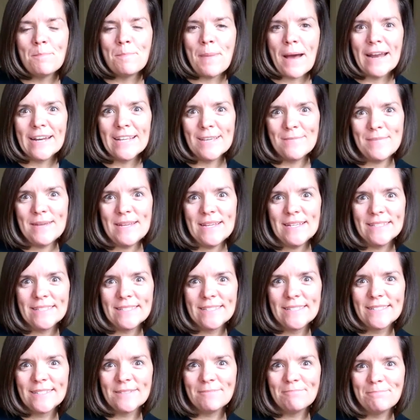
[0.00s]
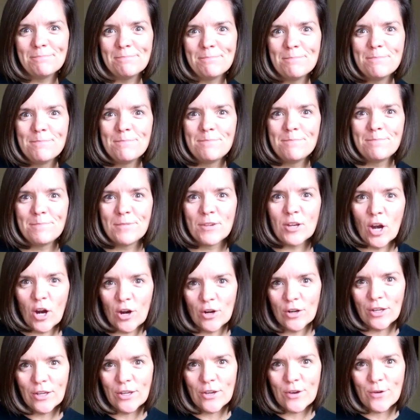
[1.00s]
body beast,
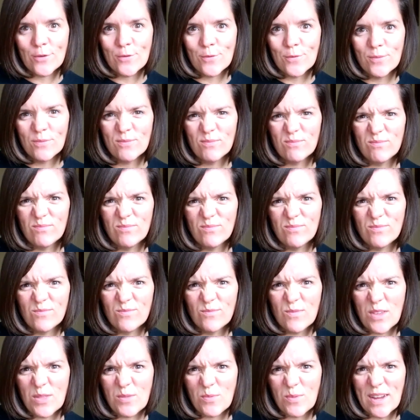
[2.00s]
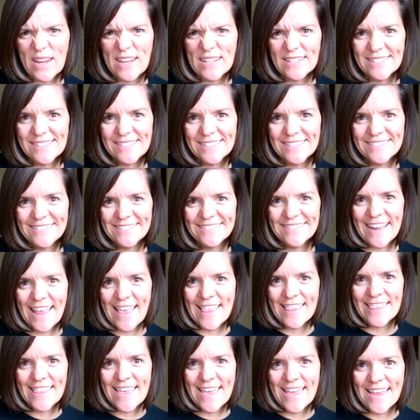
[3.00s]
cardio with weights,
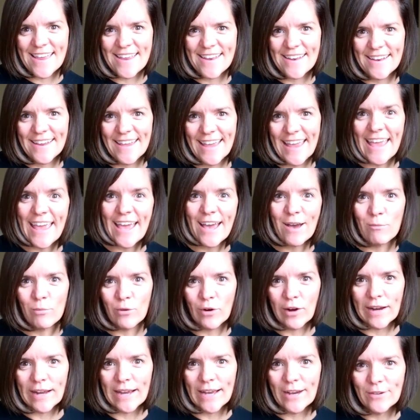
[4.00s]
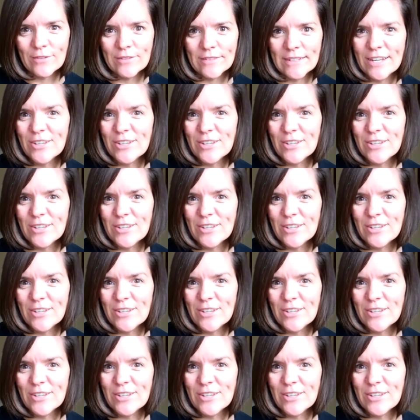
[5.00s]
and then ab workout.